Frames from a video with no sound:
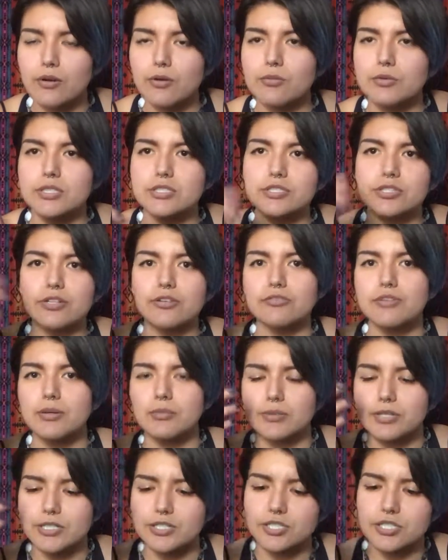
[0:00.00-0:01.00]
raising your
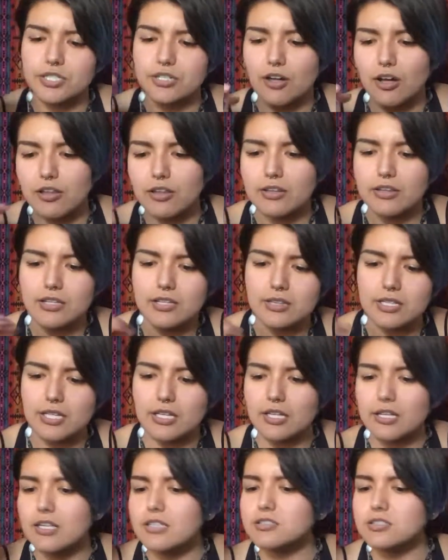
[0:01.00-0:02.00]
vibration. All of the
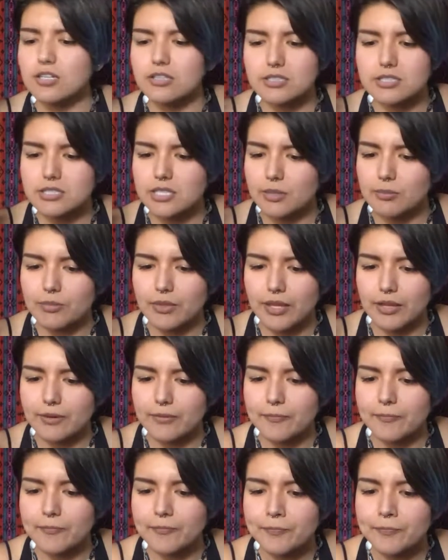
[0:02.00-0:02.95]
things, it's all the same thing.